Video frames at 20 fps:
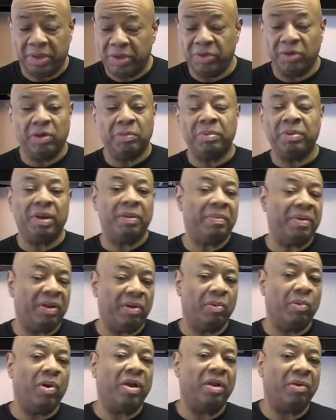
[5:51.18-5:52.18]
You're going to put them in
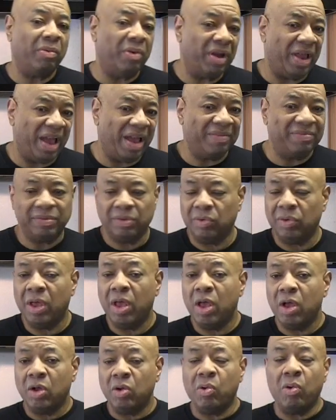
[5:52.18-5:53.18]
a 1 1/2
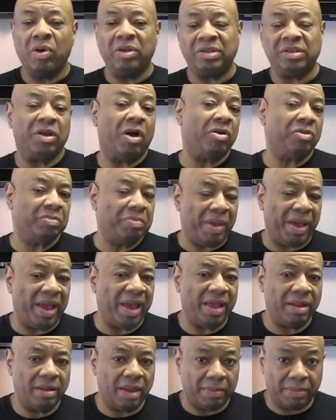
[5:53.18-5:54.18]
quart
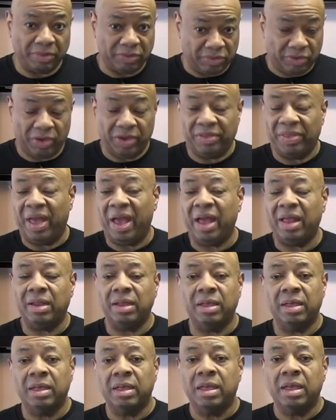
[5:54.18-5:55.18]
saucepan. I'm going to show you that.
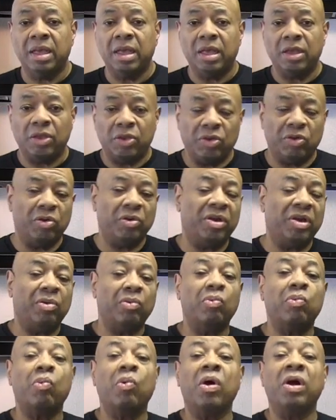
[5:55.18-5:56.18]
You're going
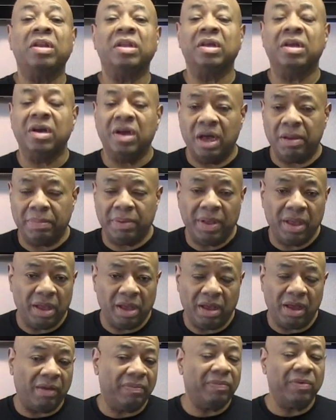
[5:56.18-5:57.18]
to get 1 cup
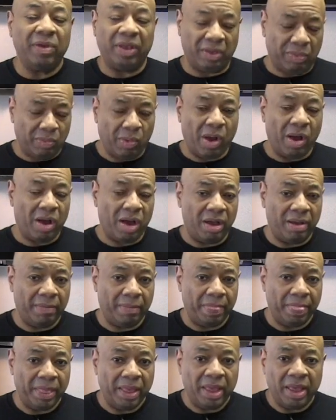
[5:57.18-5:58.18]
of quinoa.
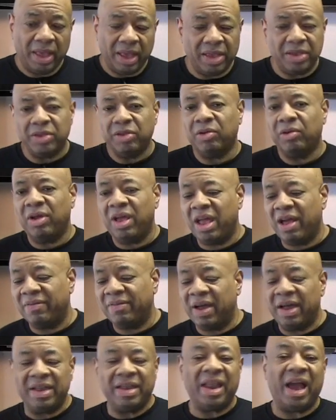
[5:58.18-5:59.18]
And you're going to
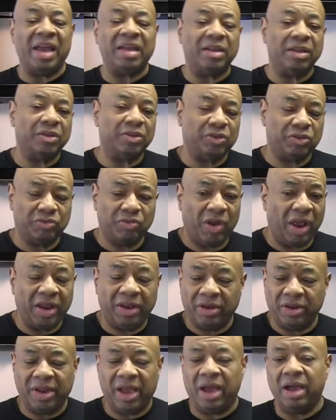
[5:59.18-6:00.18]
have a nice little
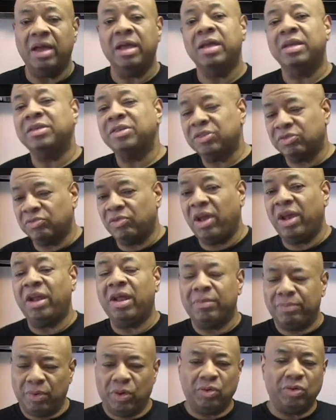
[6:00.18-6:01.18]
strainer. Now, the
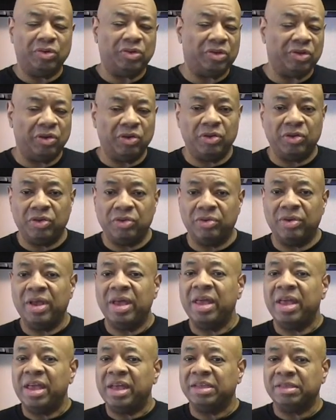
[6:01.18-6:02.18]
strainer I'm going to show you
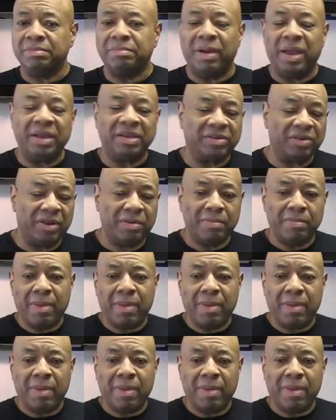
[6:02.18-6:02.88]
is basically